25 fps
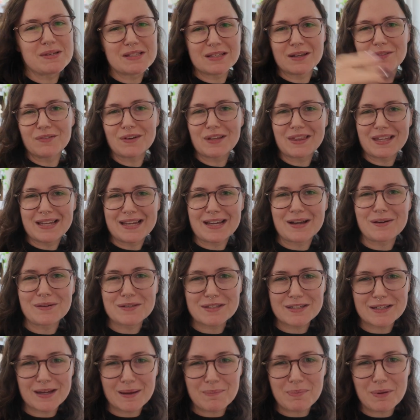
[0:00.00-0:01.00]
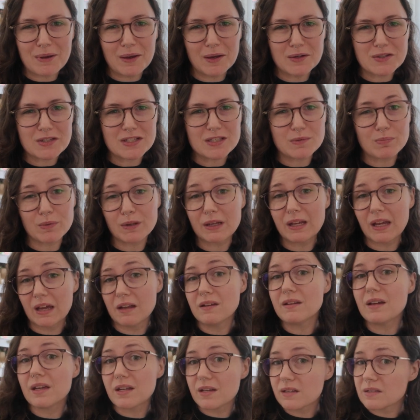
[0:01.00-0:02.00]
as everything else that I purchased, but
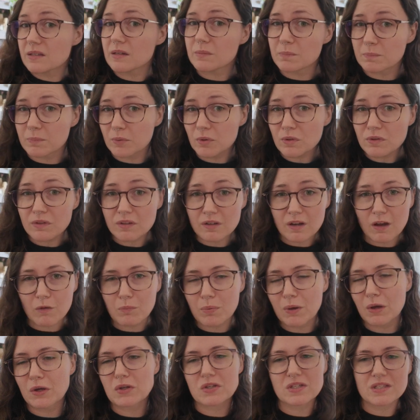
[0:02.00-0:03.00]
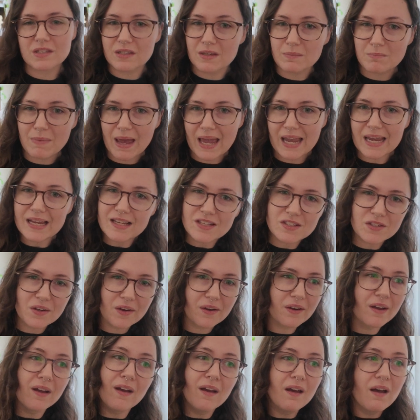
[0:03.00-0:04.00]
again, it is a book that I purchased in May,
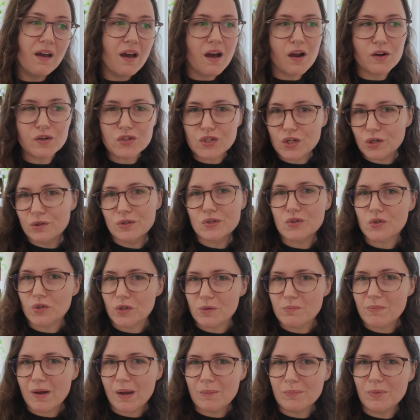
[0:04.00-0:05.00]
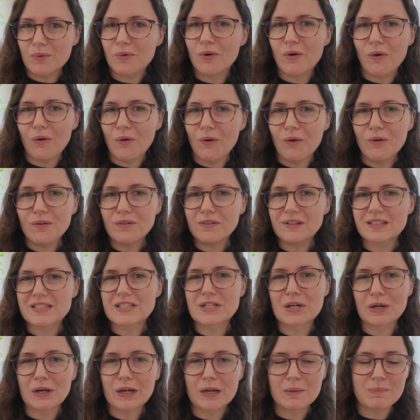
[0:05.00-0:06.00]
so I'll show it during my book haul. It's
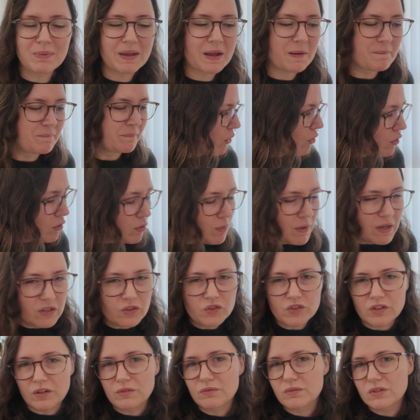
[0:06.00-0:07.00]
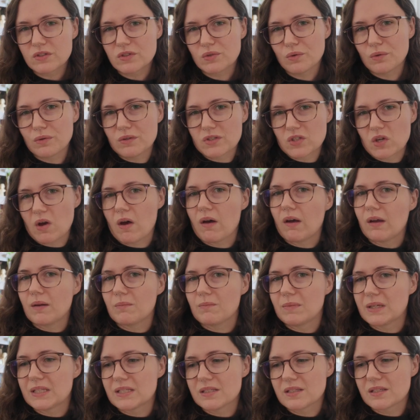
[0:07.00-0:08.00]
not going to be all one genres all the
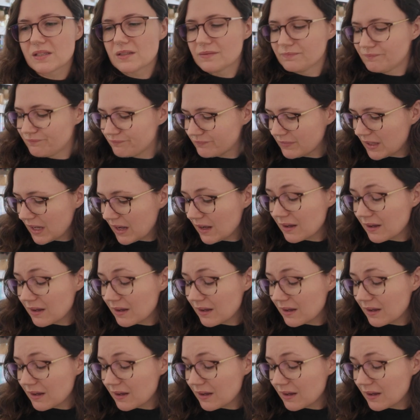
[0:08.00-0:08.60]
time, and yeah,